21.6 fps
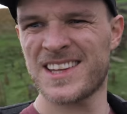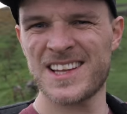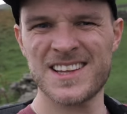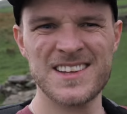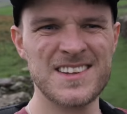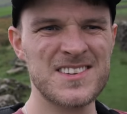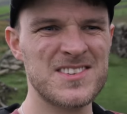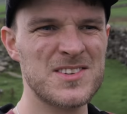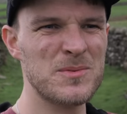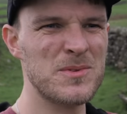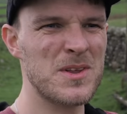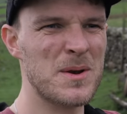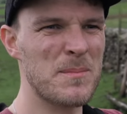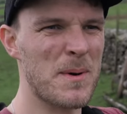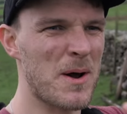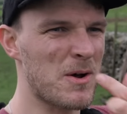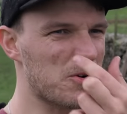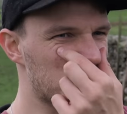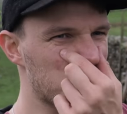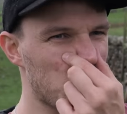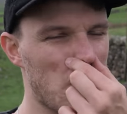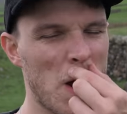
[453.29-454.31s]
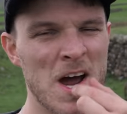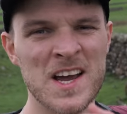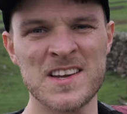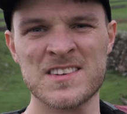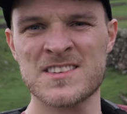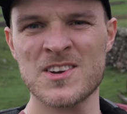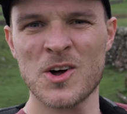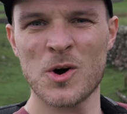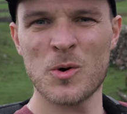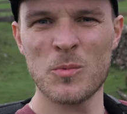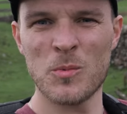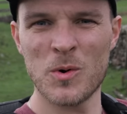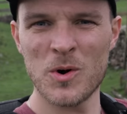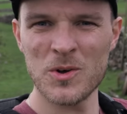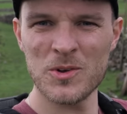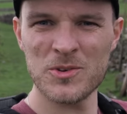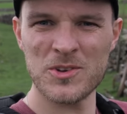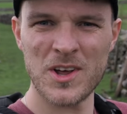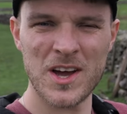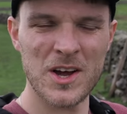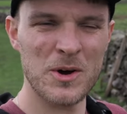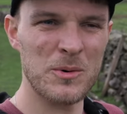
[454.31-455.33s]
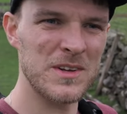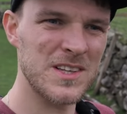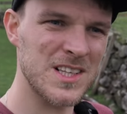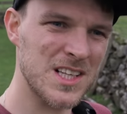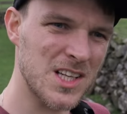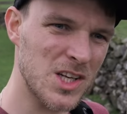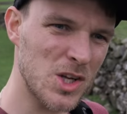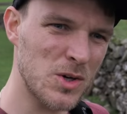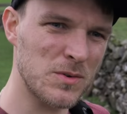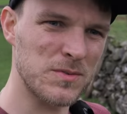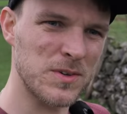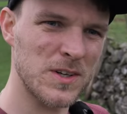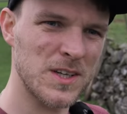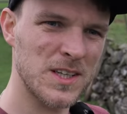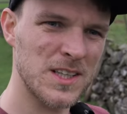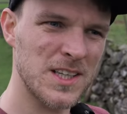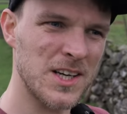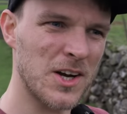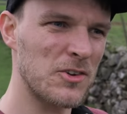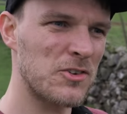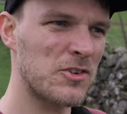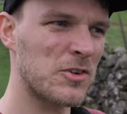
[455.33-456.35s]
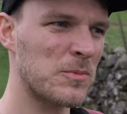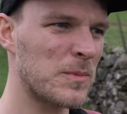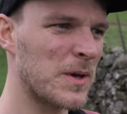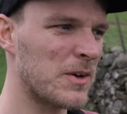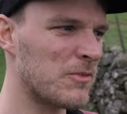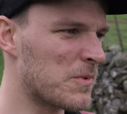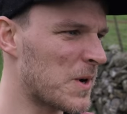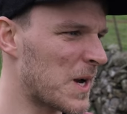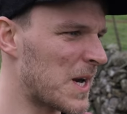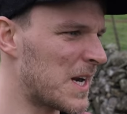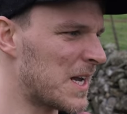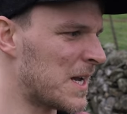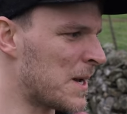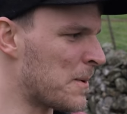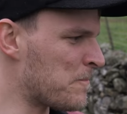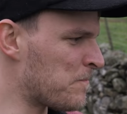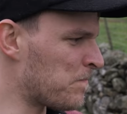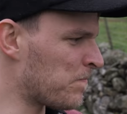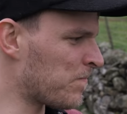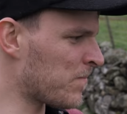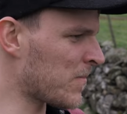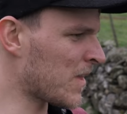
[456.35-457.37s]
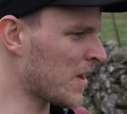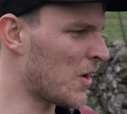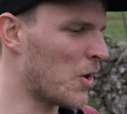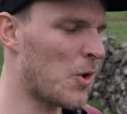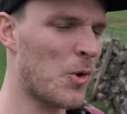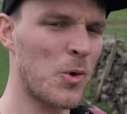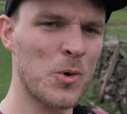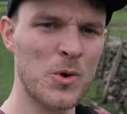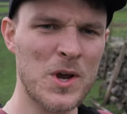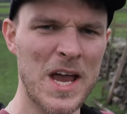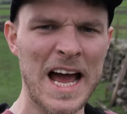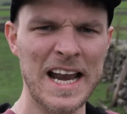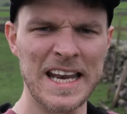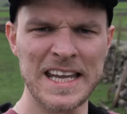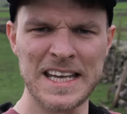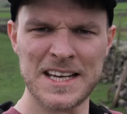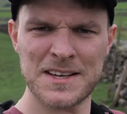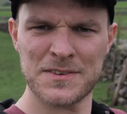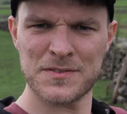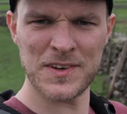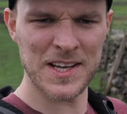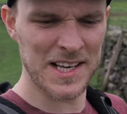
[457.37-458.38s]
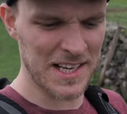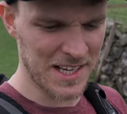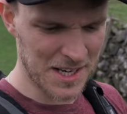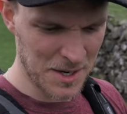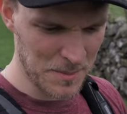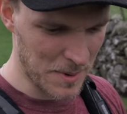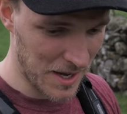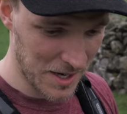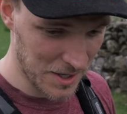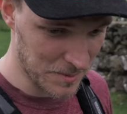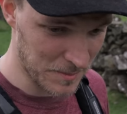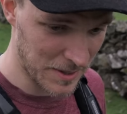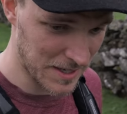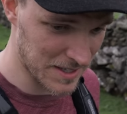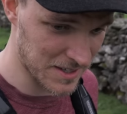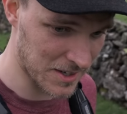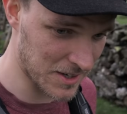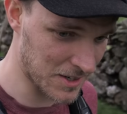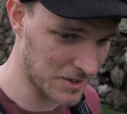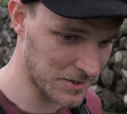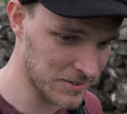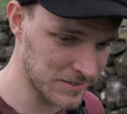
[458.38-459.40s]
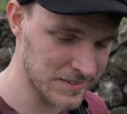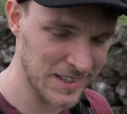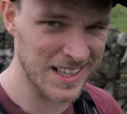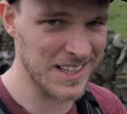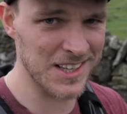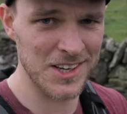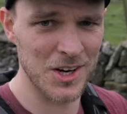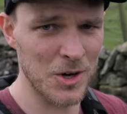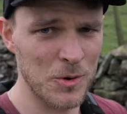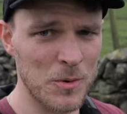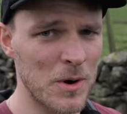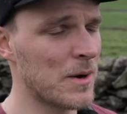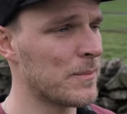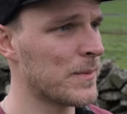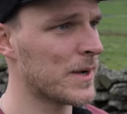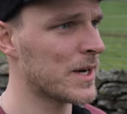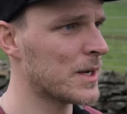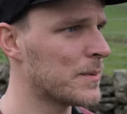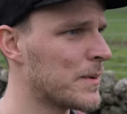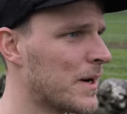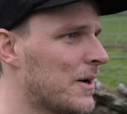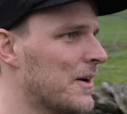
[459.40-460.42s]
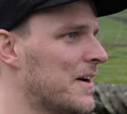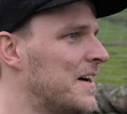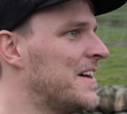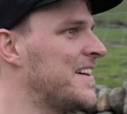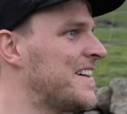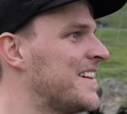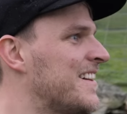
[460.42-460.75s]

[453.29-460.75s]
There's something about dry stone walls that I always love, you know, something really organic feeling about them. I don't know what I'm on about.